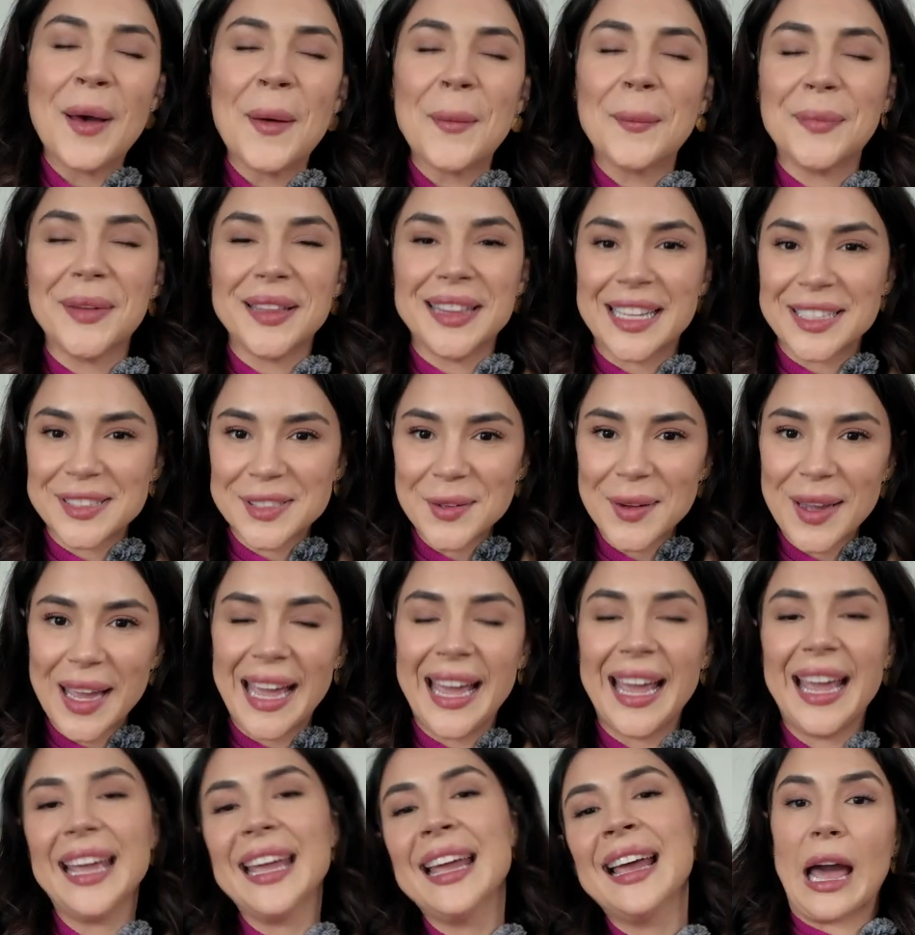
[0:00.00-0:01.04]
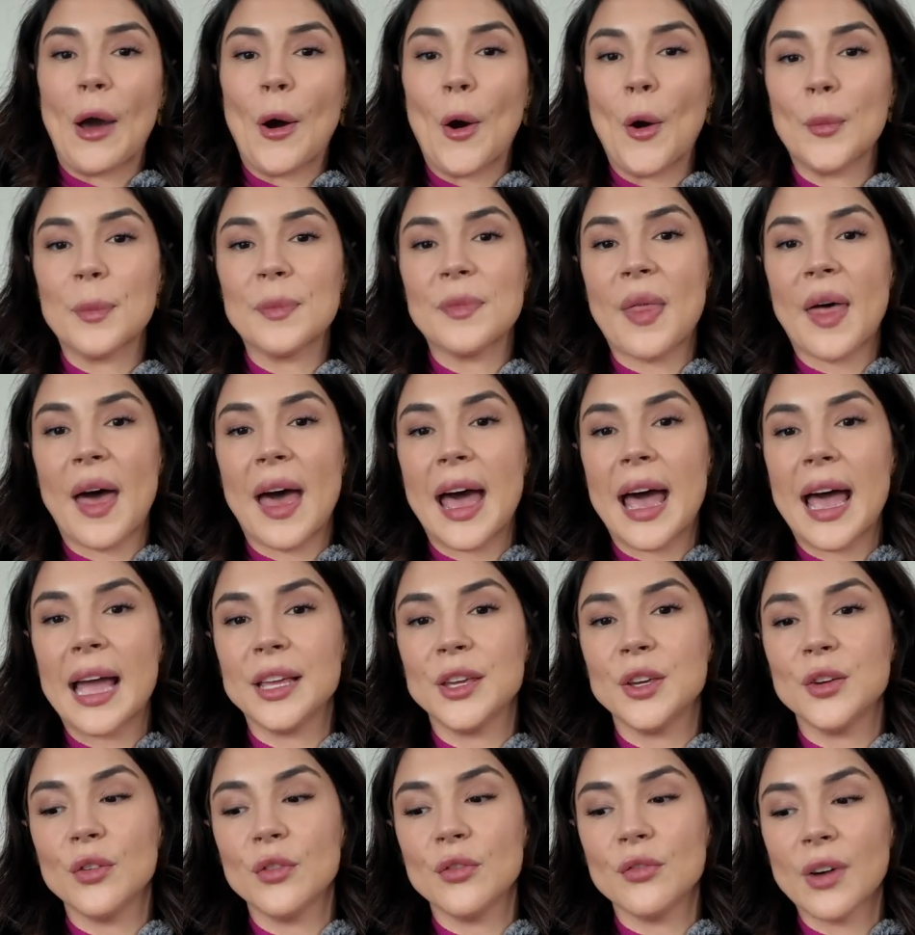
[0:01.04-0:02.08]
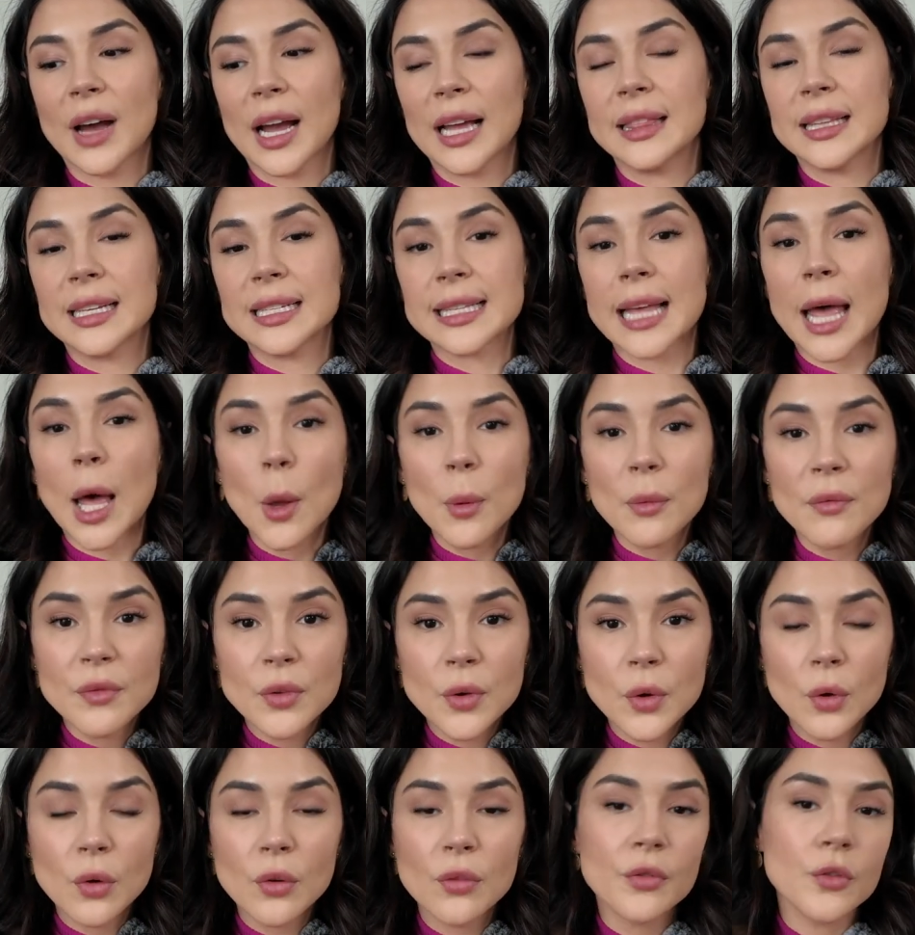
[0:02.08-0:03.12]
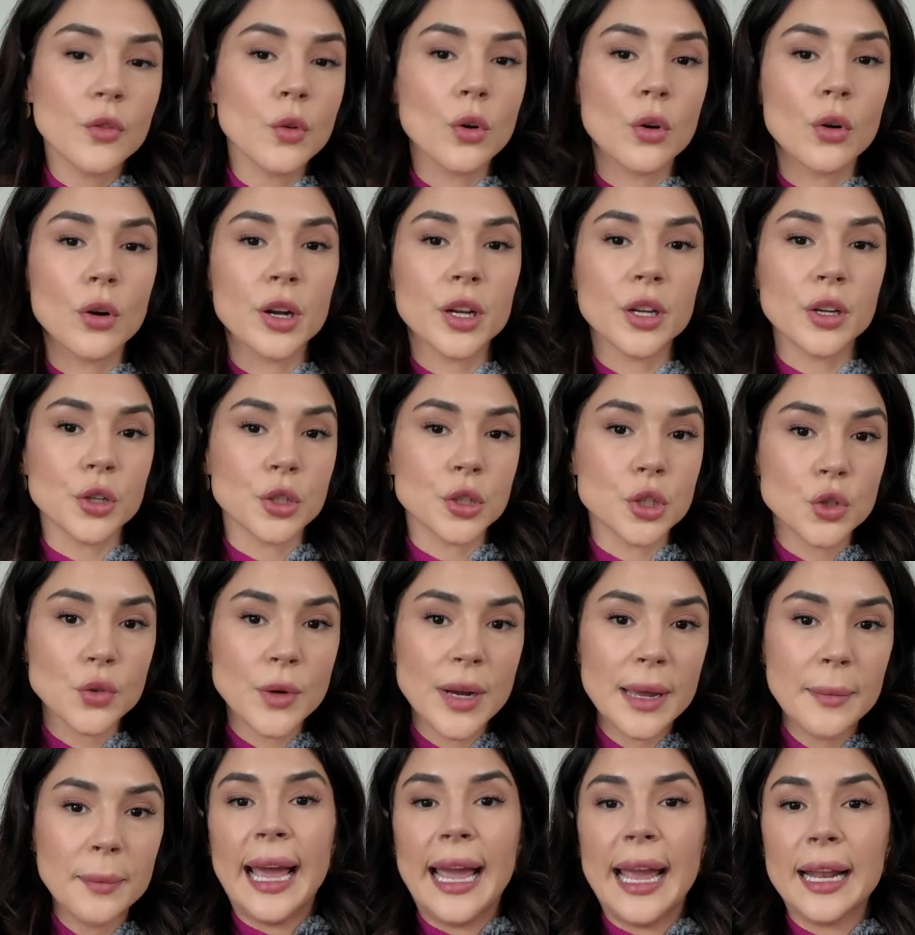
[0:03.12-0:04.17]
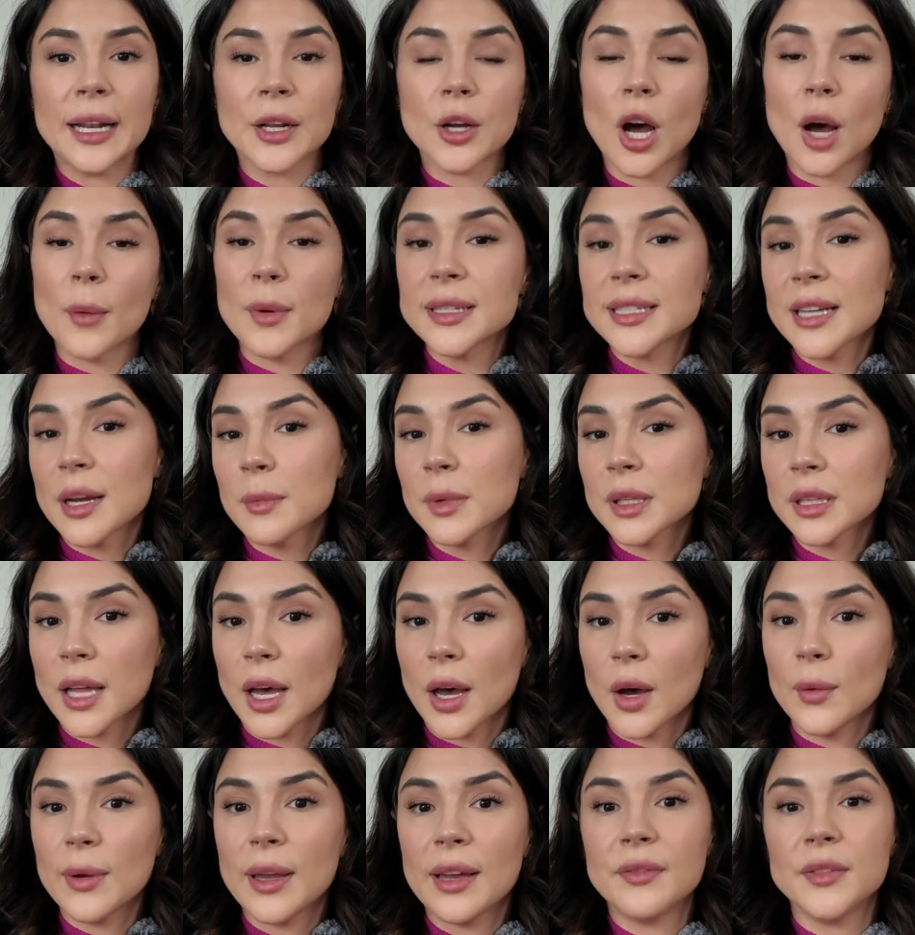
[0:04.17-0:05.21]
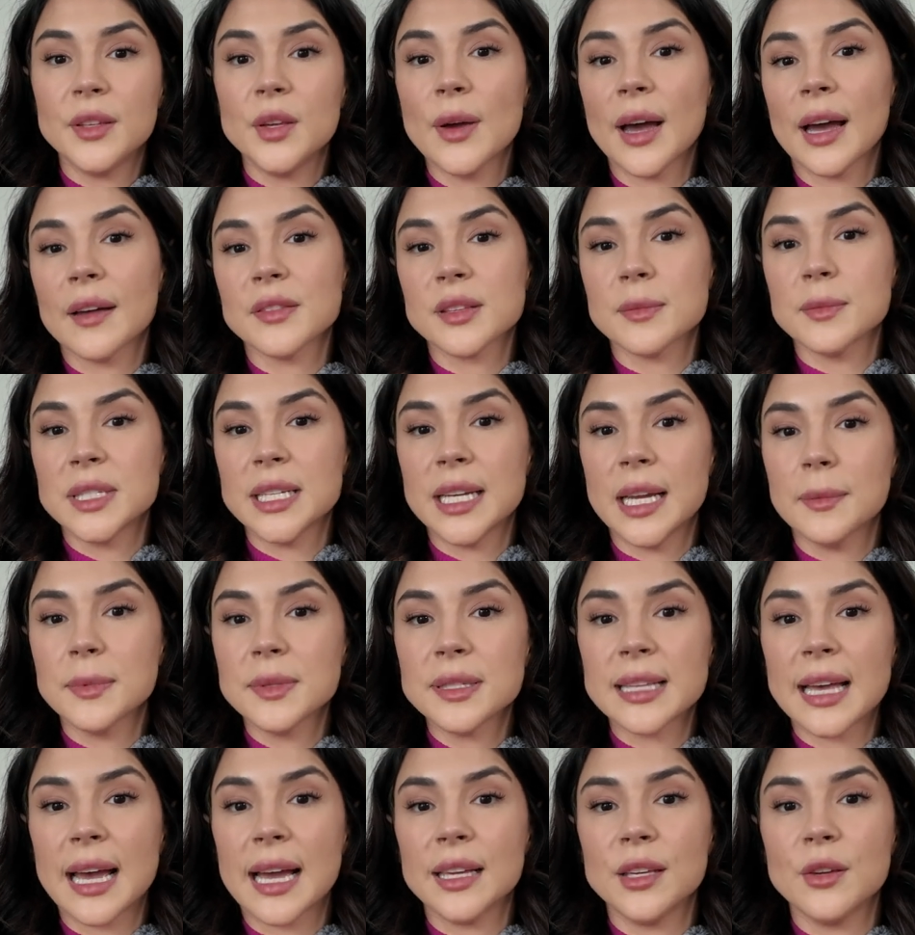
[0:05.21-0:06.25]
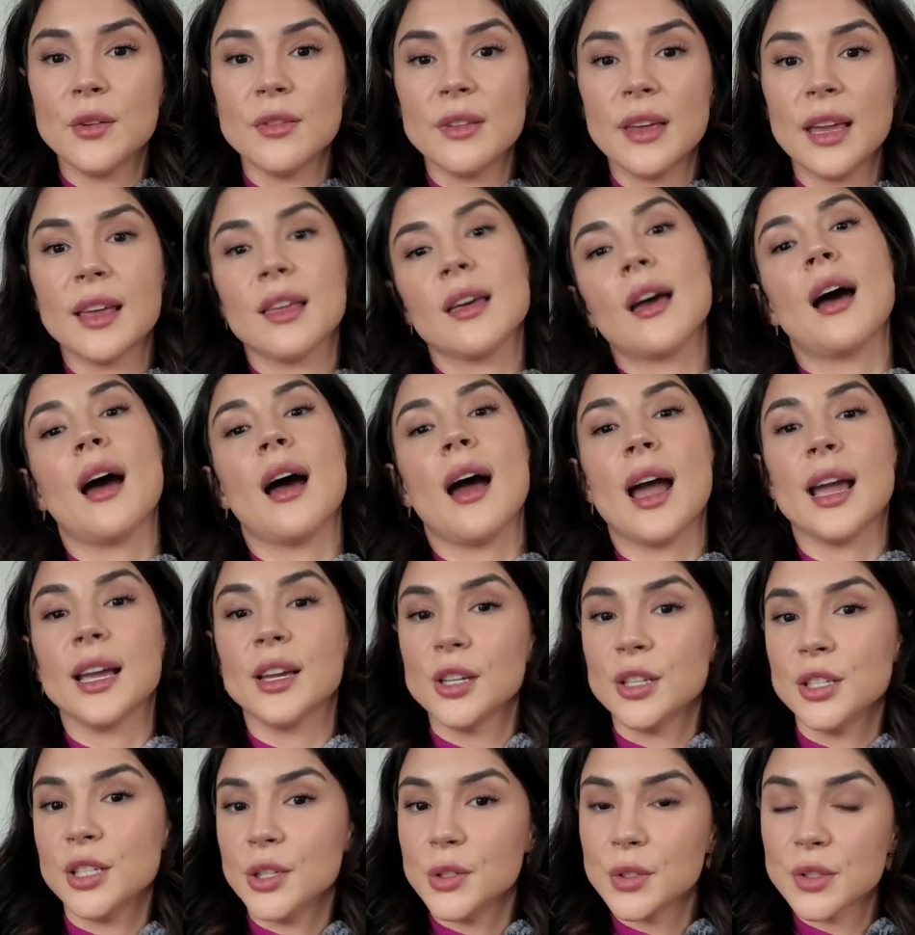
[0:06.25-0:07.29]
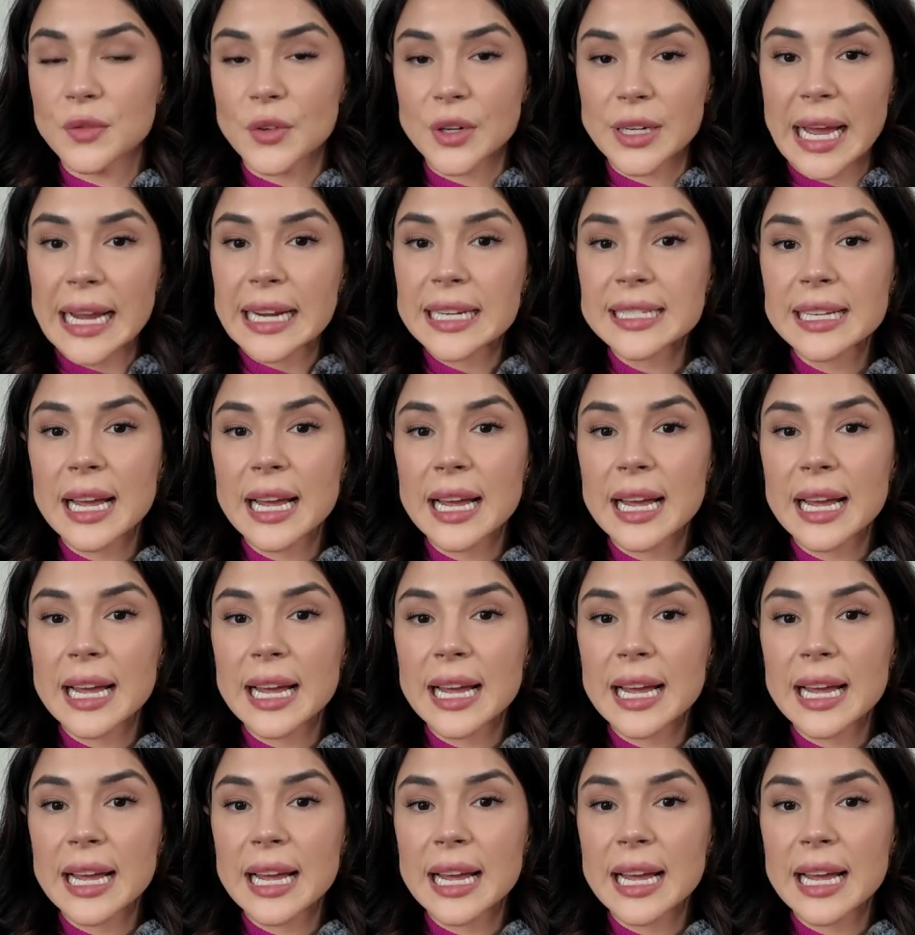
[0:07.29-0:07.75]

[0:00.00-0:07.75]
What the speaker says: but that's okay. I hope that you find this helpful for your trip, and comment down below if you have some tips that you think I could use for next